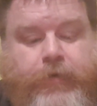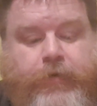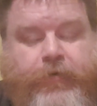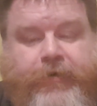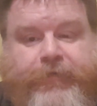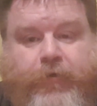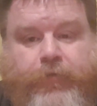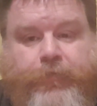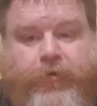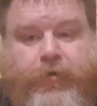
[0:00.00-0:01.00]
Greta
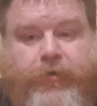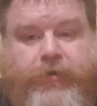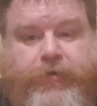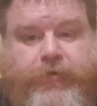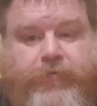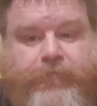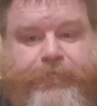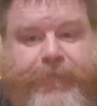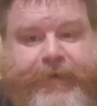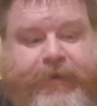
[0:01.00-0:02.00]
Thunberg,
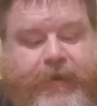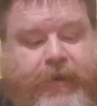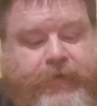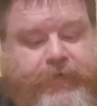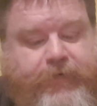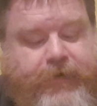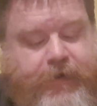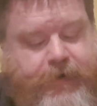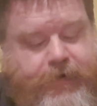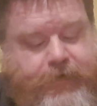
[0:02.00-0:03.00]
mental health,
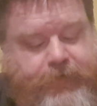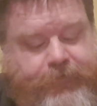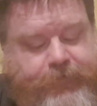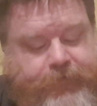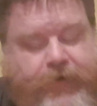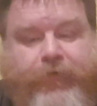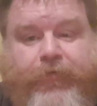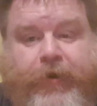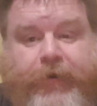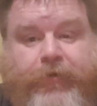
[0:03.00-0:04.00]
and
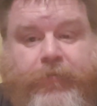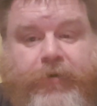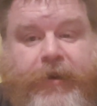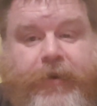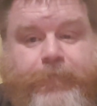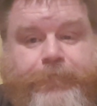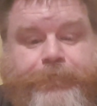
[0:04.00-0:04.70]
Ryan Tubridy.